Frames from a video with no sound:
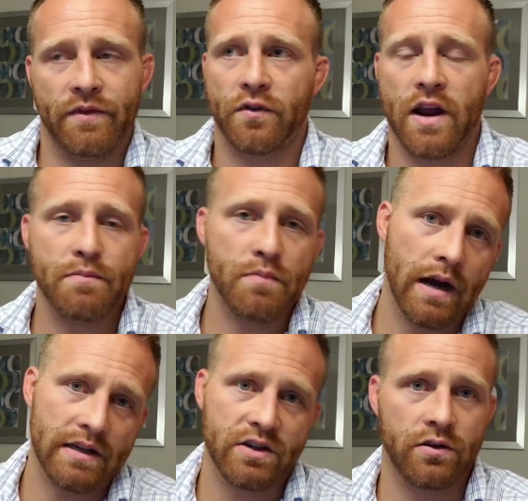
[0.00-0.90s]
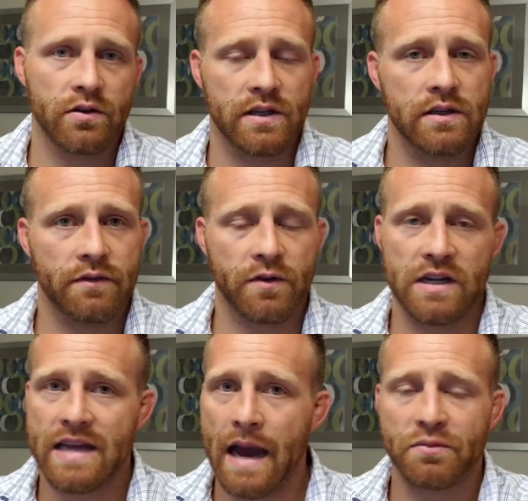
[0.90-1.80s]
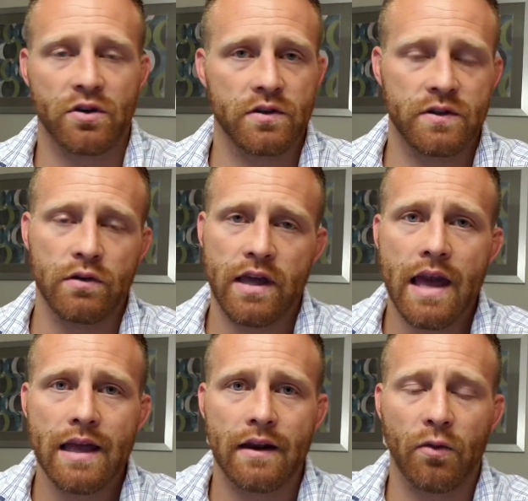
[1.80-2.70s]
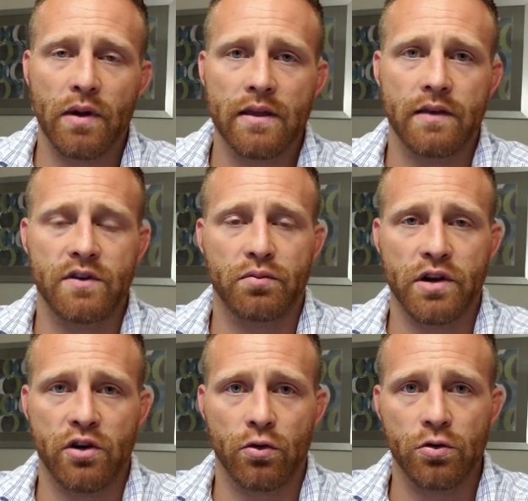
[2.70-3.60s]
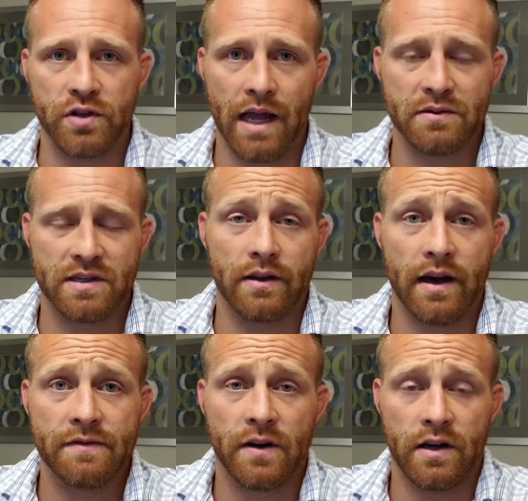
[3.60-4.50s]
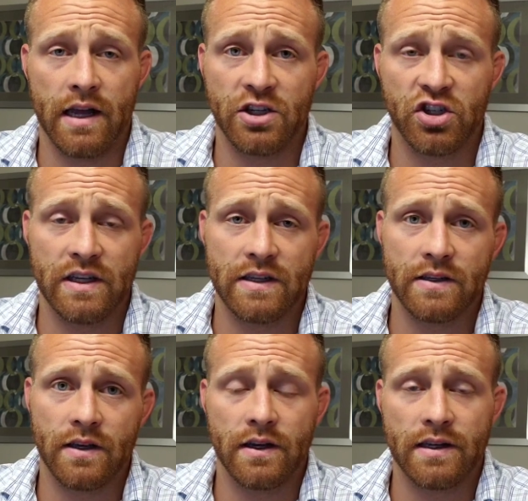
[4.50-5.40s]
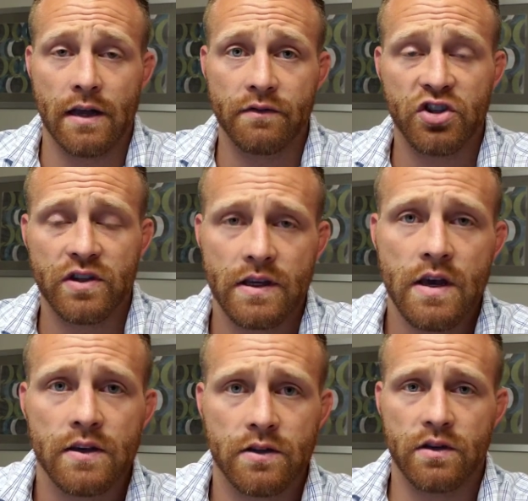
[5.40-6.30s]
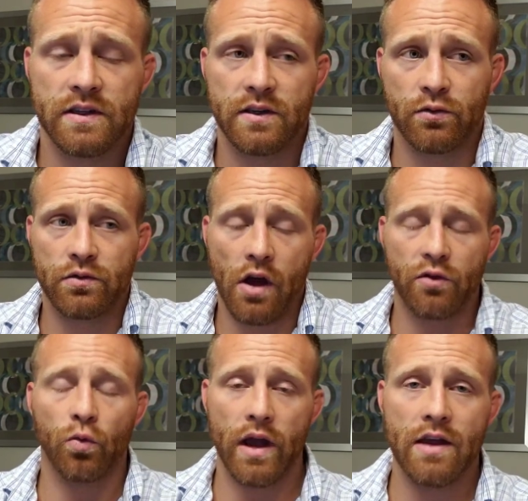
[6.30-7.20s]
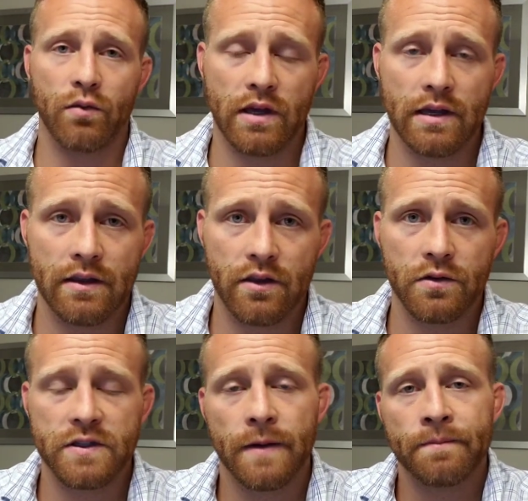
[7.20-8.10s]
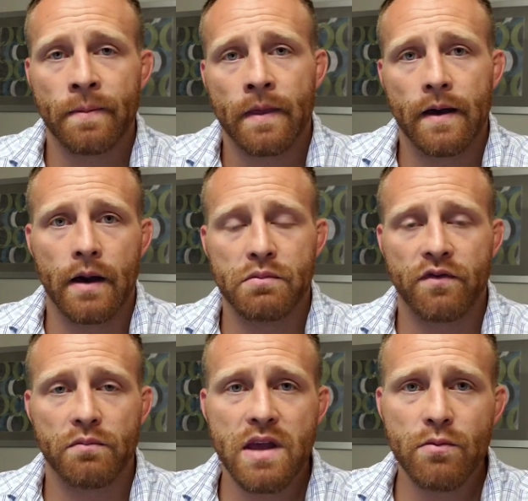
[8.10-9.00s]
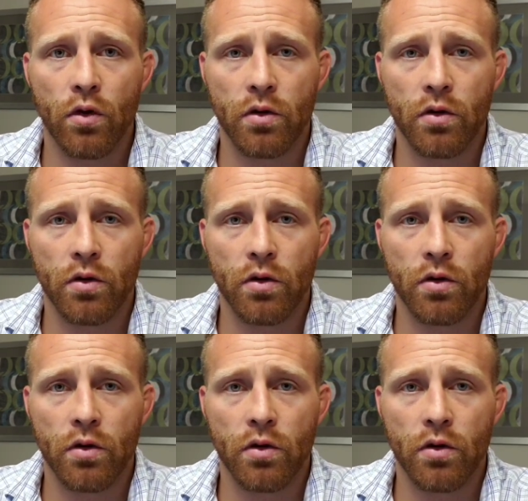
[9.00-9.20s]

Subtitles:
frame meisters and different adapters, so it can get expensive to bring your old games to life on HD televisions. So this is another way that we can get those. But for me,